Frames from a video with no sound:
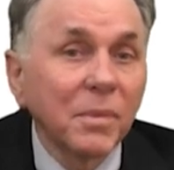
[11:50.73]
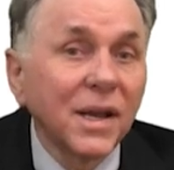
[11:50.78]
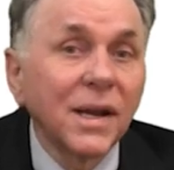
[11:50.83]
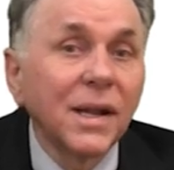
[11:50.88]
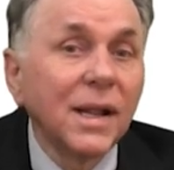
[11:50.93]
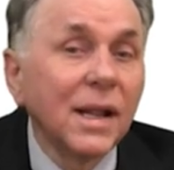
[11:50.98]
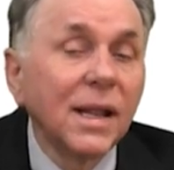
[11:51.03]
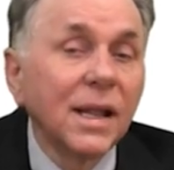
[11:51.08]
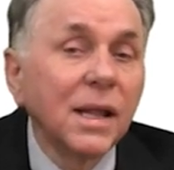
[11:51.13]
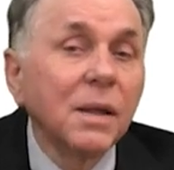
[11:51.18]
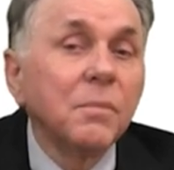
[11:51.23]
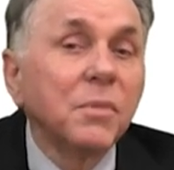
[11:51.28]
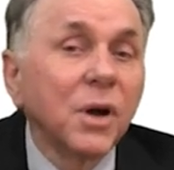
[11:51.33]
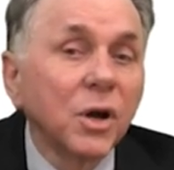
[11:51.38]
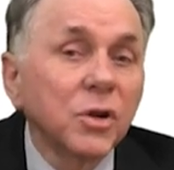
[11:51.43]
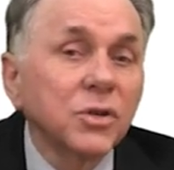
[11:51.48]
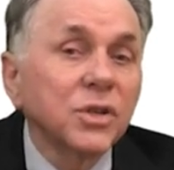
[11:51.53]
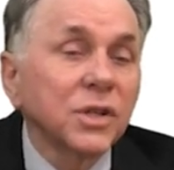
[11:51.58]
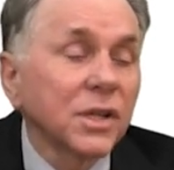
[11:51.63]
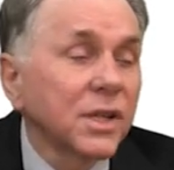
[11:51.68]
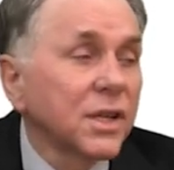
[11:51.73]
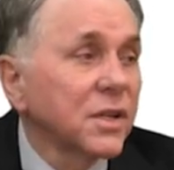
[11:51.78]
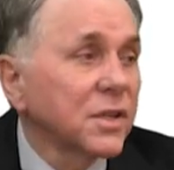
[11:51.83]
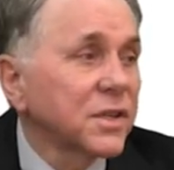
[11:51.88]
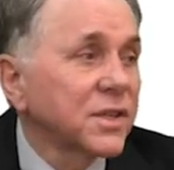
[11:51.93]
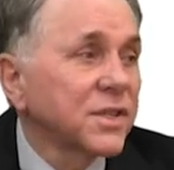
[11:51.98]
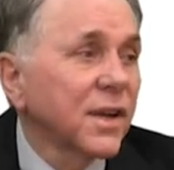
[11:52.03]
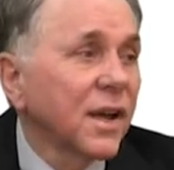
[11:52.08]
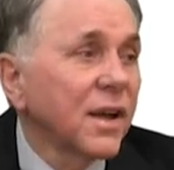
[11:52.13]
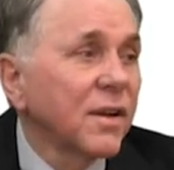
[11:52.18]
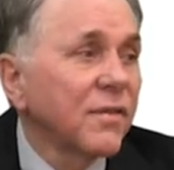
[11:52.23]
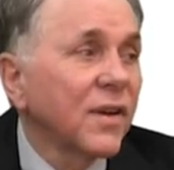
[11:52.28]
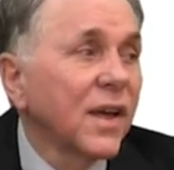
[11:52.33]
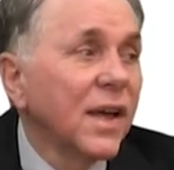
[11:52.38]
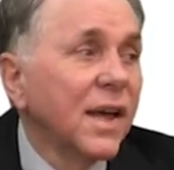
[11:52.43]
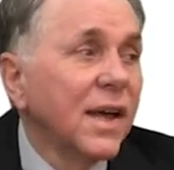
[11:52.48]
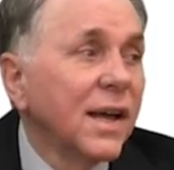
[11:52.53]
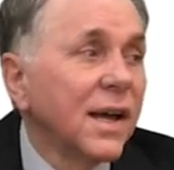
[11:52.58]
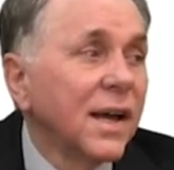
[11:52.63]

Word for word: but mostly it's safe.